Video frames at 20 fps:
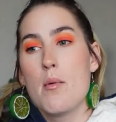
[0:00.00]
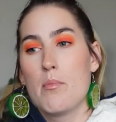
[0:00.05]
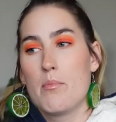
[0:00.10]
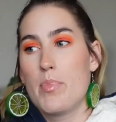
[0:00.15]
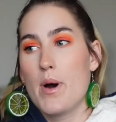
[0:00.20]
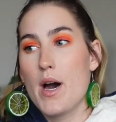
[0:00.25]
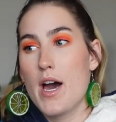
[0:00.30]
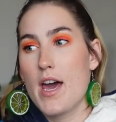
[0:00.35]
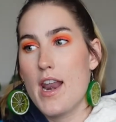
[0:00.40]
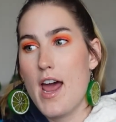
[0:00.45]

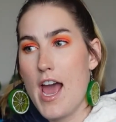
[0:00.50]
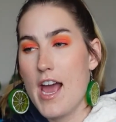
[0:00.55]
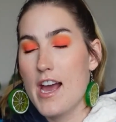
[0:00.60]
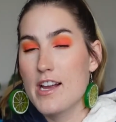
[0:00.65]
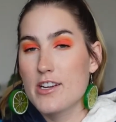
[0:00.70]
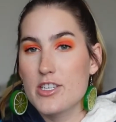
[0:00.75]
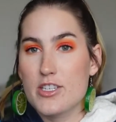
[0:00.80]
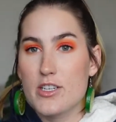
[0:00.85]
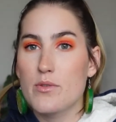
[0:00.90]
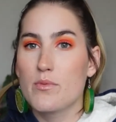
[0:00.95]
but I
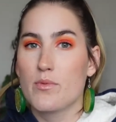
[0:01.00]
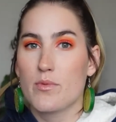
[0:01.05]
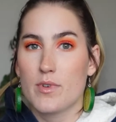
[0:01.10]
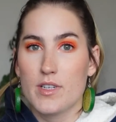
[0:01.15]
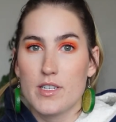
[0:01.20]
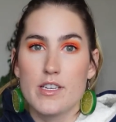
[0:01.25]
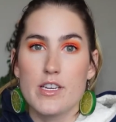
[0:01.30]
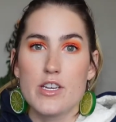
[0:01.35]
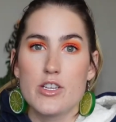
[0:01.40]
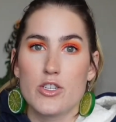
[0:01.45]
actually
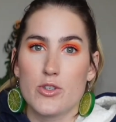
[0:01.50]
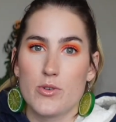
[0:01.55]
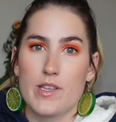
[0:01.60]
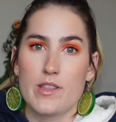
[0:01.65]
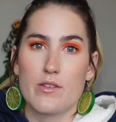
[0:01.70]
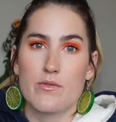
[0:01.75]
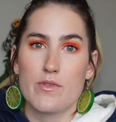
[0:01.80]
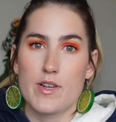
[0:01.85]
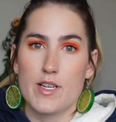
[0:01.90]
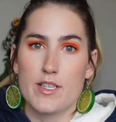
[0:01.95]
really enjoyed
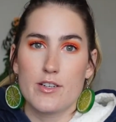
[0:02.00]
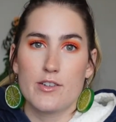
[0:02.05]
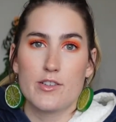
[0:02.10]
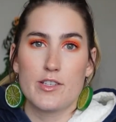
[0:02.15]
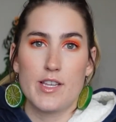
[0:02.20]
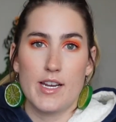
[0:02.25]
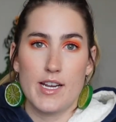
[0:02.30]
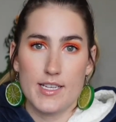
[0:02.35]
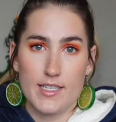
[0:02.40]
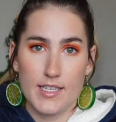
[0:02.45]
the research
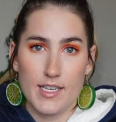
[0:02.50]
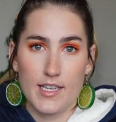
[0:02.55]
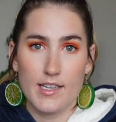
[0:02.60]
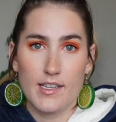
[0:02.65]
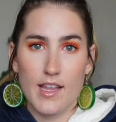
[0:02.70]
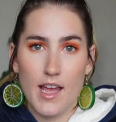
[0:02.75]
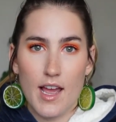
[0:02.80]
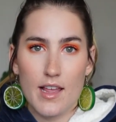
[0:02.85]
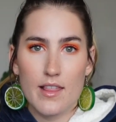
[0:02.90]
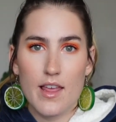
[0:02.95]
that I did
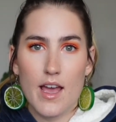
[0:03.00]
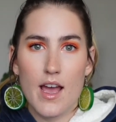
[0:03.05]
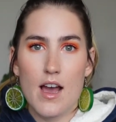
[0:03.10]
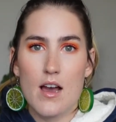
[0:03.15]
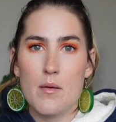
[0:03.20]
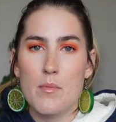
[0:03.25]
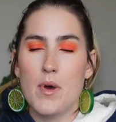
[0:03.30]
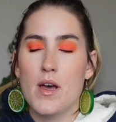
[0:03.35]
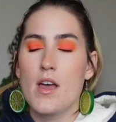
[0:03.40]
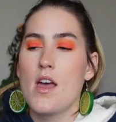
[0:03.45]
in that
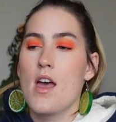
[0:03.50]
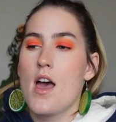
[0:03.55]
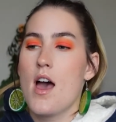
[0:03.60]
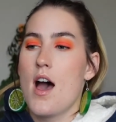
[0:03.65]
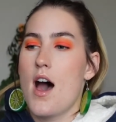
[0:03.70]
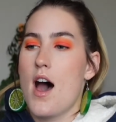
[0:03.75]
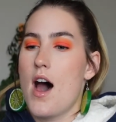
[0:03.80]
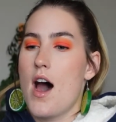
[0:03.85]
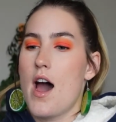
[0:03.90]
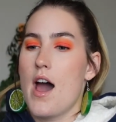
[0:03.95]
lab.
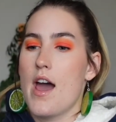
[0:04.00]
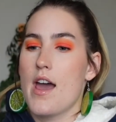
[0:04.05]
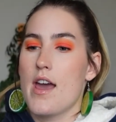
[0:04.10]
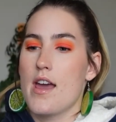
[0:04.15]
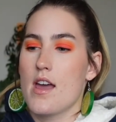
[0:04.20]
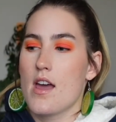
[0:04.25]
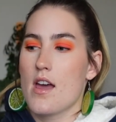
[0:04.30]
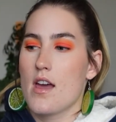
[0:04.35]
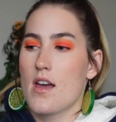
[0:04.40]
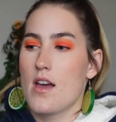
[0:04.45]

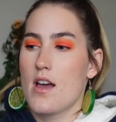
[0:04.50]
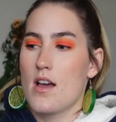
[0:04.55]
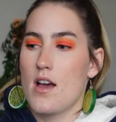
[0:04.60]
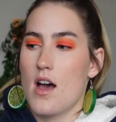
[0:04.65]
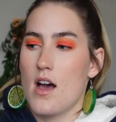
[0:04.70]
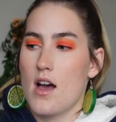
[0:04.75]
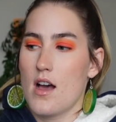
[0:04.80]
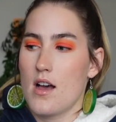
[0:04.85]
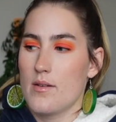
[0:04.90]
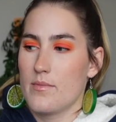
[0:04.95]
I
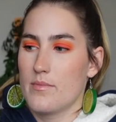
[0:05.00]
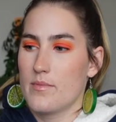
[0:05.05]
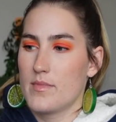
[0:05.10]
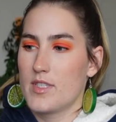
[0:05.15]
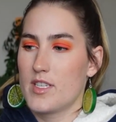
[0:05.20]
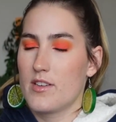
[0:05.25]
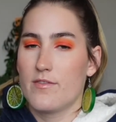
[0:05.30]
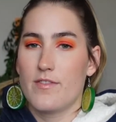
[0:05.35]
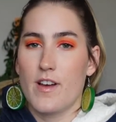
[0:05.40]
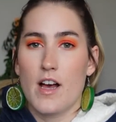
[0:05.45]
Um,
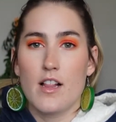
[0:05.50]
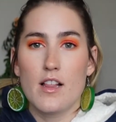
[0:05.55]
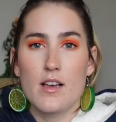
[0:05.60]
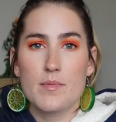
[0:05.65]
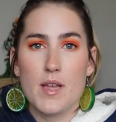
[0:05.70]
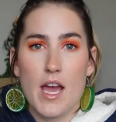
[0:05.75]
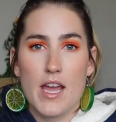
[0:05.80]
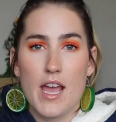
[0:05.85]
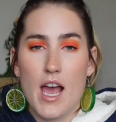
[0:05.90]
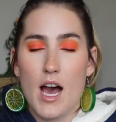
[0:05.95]

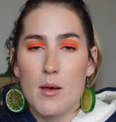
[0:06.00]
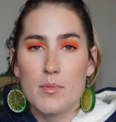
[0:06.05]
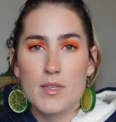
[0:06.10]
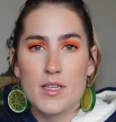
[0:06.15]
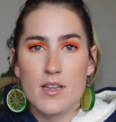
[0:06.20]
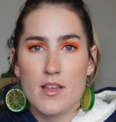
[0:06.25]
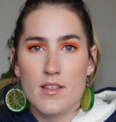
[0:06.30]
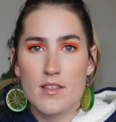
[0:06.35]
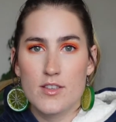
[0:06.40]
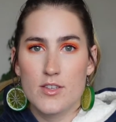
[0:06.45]
developed, I
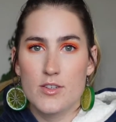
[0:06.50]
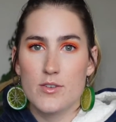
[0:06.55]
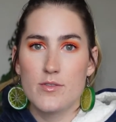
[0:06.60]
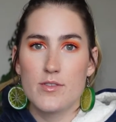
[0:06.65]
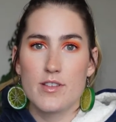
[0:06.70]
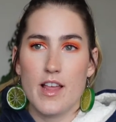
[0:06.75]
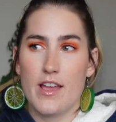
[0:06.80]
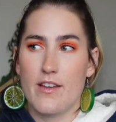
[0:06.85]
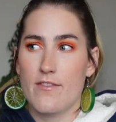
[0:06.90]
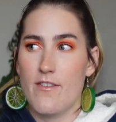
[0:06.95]
helped do
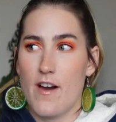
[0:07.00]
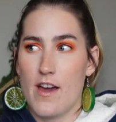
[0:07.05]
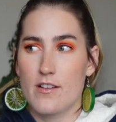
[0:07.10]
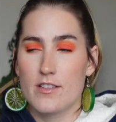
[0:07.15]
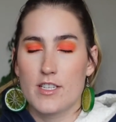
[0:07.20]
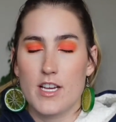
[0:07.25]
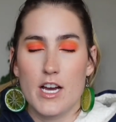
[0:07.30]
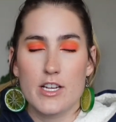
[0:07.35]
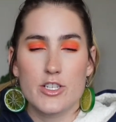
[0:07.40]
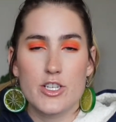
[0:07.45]
the like final
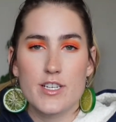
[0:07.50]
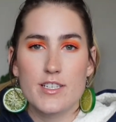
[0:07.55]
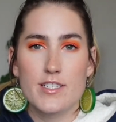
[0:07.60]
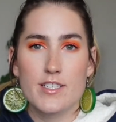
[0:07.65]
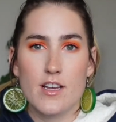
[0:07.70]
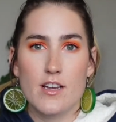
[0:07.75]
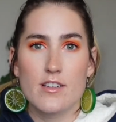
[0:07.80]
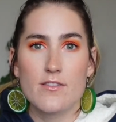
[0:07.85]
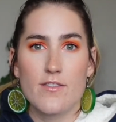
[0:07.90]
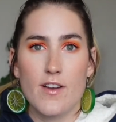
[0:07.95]
touches
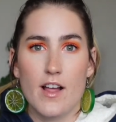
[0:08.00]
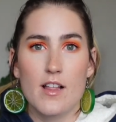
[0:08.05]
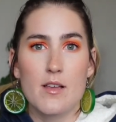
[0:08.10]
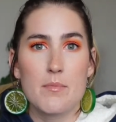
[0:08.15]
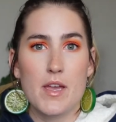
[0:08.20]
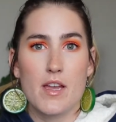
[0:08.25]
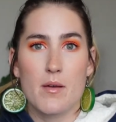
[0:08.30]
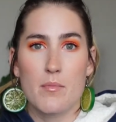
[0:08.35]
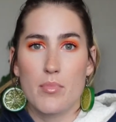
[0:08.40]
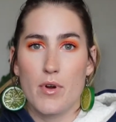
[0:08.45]
on
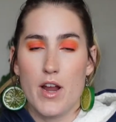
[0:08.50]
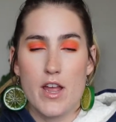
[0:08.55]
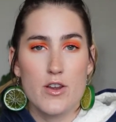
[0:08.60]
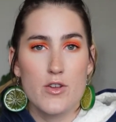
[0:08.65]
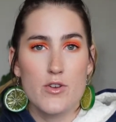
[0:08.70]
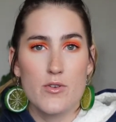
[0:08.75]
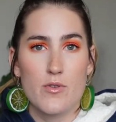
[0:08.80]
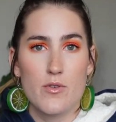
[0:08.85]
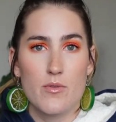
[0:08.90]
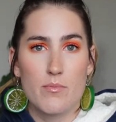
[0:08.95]
developing a brand
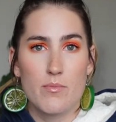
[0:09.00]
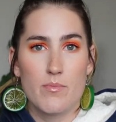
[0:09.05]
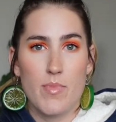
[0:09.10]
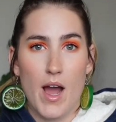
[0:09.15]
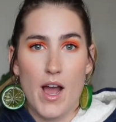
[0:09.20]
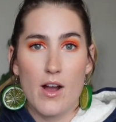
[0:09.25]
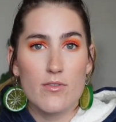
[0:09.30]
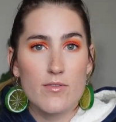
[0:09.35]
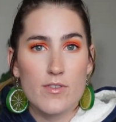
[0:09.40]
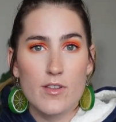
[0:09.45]
new
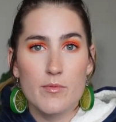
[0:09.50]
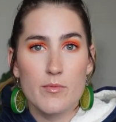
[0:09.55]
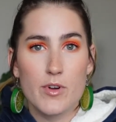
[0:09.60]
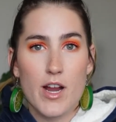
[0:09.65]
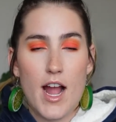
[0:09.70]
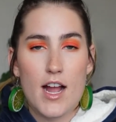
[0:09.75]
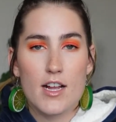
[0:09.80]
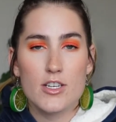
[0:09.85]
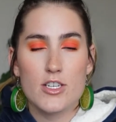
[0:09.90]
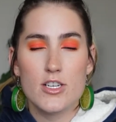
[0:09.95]
biofilm
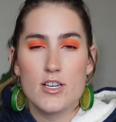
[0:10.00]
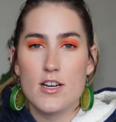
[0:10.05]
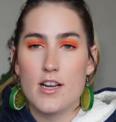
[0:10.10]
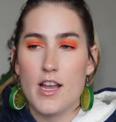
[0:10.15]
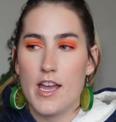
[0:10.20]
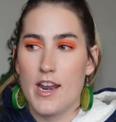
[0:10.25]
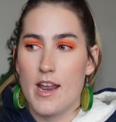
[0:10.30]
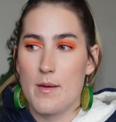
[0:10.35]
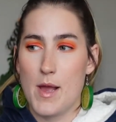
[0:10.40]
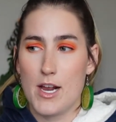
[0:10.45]
reactor,
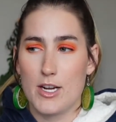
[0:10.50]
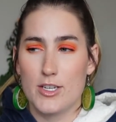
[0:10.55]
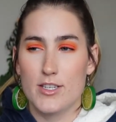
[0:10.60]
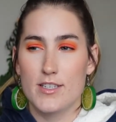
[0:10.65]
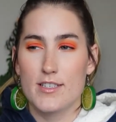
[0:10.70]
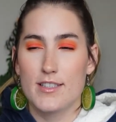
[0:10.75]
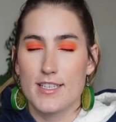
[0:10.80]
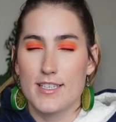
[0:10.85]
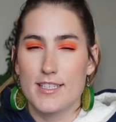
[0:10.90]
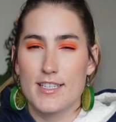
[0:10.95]
and I'm
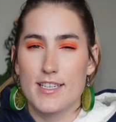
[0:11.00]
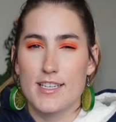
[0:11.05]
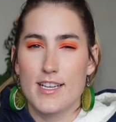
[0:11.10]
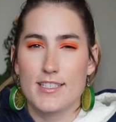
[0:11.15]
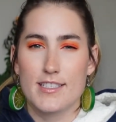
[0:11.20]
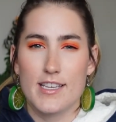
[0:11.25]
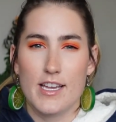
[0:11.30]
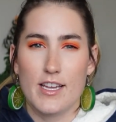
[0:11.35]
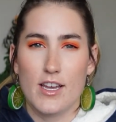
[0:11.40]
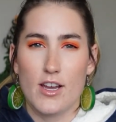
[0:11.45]
actually listed
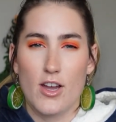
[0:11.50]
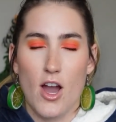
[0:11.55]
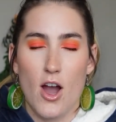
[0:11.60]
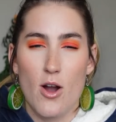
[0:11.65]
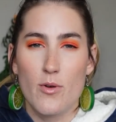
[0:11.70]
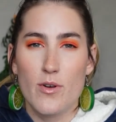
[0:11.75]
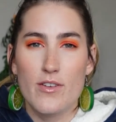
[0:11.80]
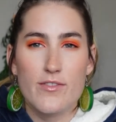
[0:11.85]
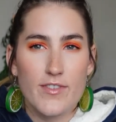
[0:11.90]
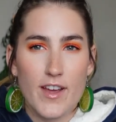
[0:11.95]
as like a
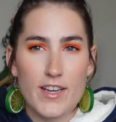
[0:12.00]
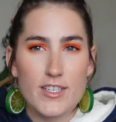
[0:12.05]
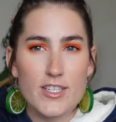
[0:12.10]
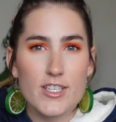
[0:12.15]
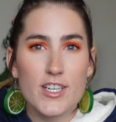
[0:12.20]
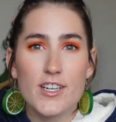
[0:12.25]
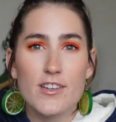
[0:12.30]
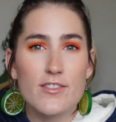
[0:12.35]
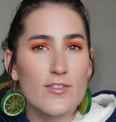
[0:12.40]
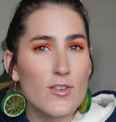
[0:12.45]

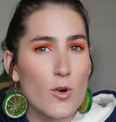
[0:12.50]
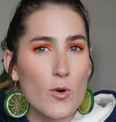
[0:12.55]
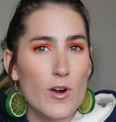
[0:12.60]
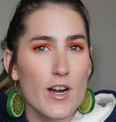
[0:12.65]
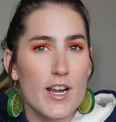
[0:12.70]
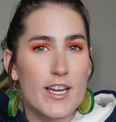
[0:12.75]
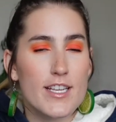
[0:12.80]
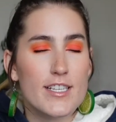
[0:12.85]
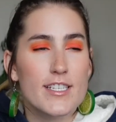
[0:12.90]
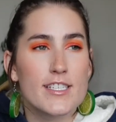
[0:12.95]
co-inventor
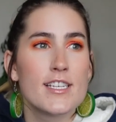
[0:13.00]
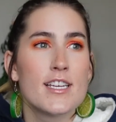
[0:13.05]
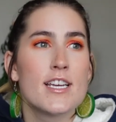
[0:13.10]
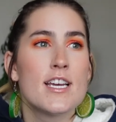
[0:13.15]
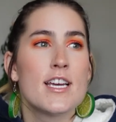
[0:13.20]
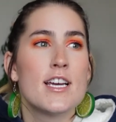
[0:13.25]
for it.